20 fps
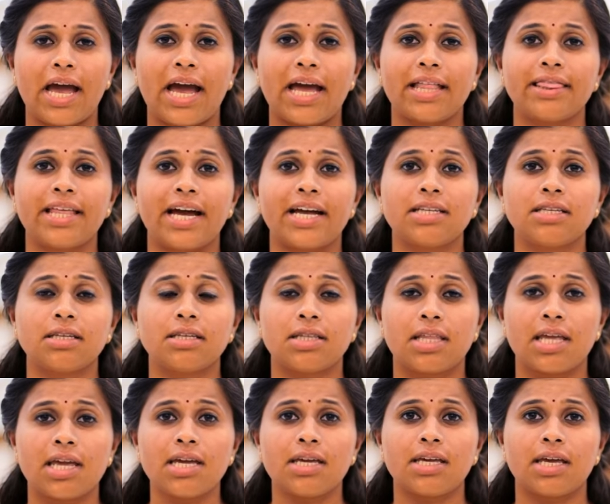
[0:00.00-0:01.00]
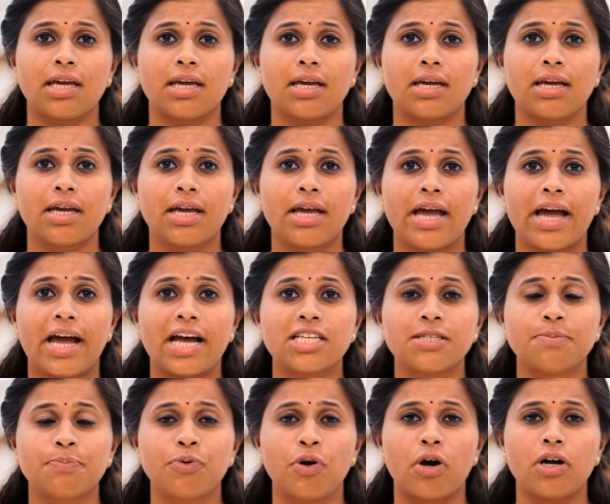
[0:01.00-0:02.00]
And that thinking
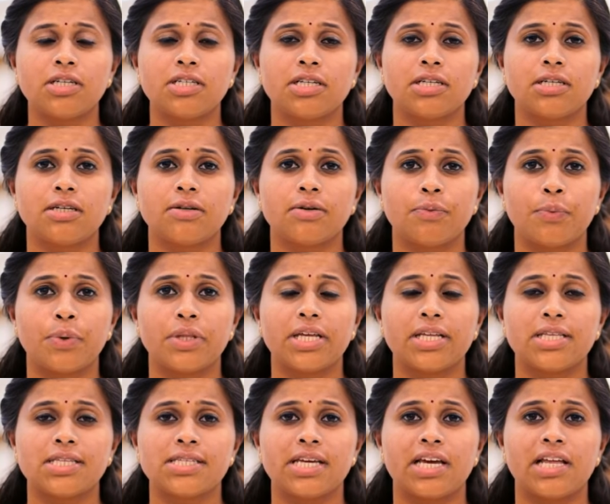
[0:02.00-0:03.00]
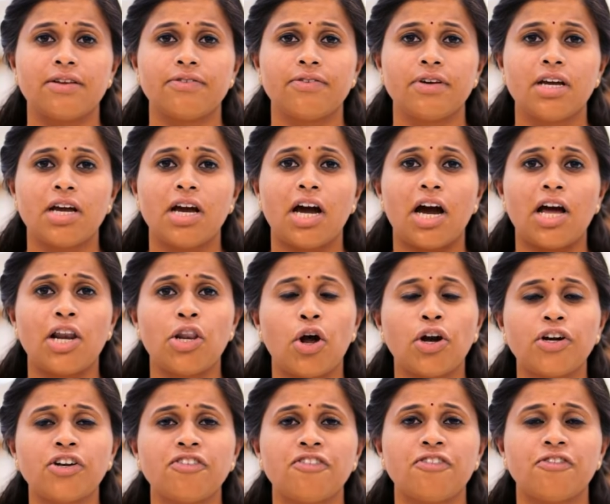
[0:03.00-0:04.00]
has brought in with itself a
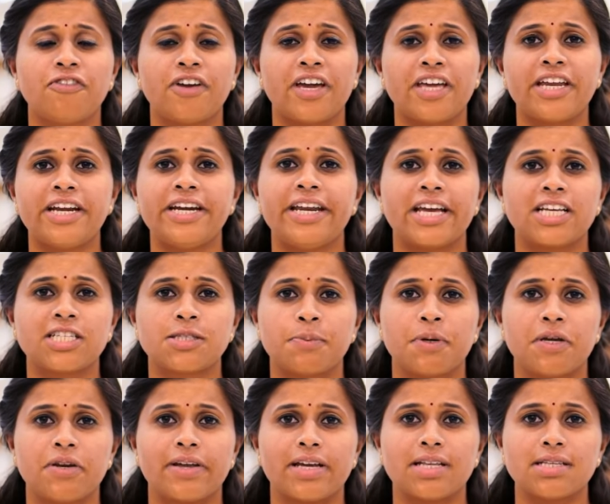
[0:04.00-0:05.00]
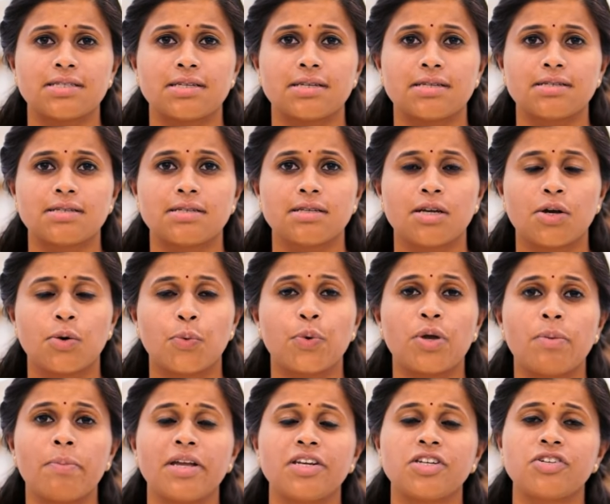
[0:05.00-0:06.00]
lot of varied experiences.
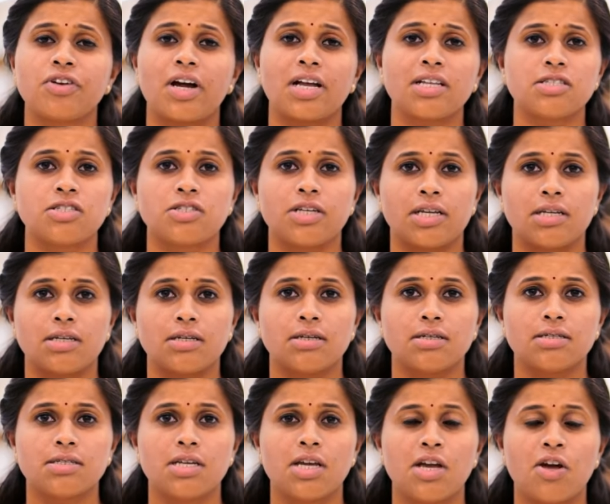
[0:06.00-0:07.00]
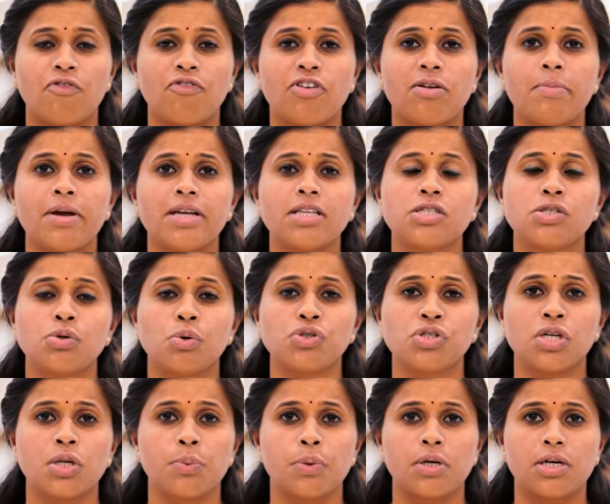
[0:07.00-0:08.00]
We met transgenders, we met
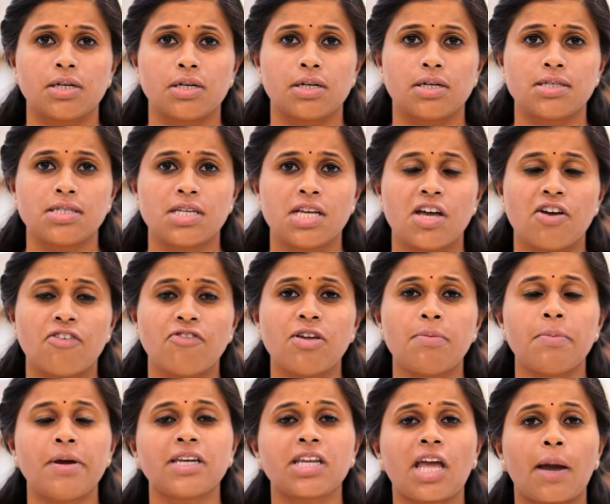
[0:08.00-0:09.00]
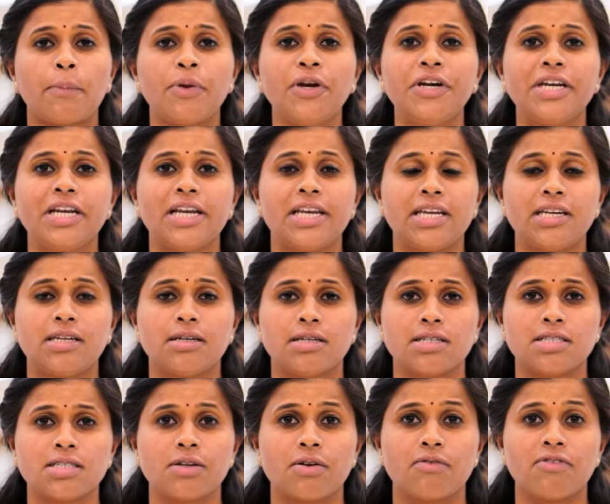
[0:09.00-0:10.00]
social workers, we met community
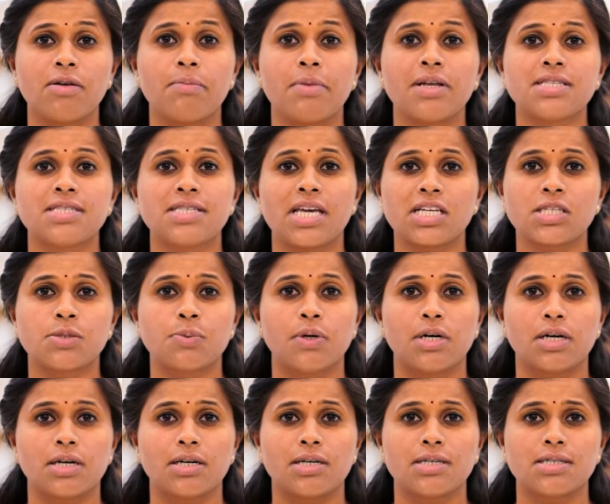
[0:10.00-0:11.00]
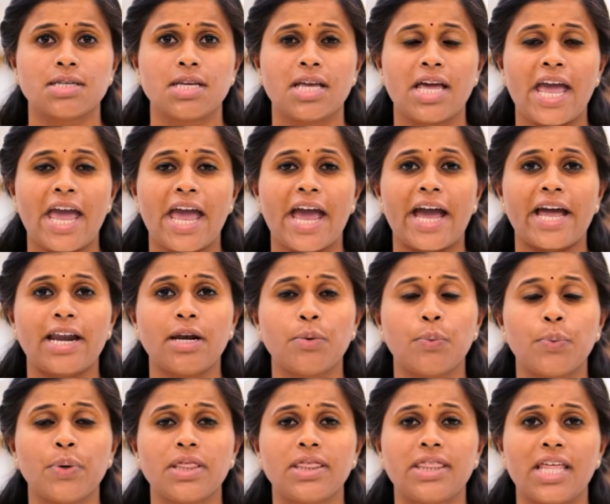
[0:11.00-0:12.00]
leaders, we met sex workers,
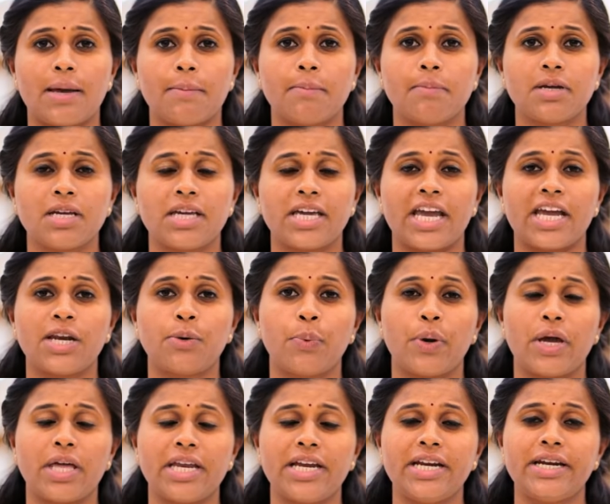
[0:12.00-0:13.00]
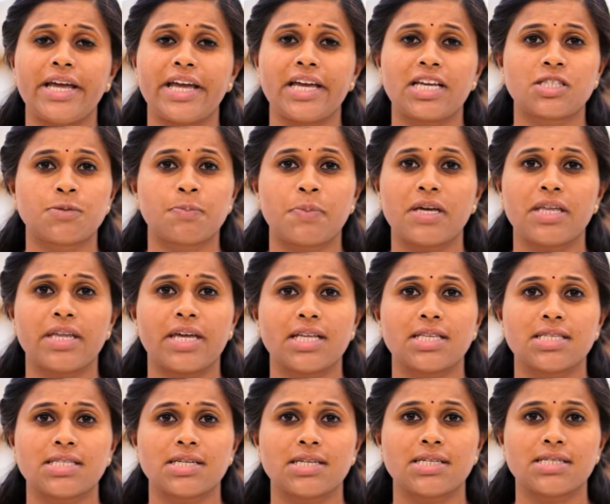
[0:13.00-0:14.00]
and with them, came varied
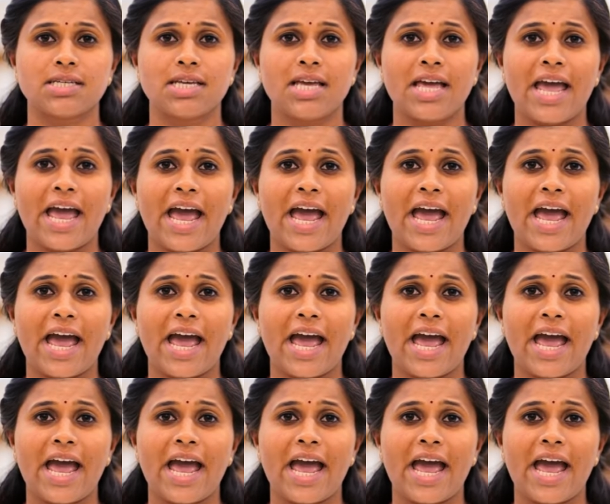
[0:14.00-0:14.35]
experiences.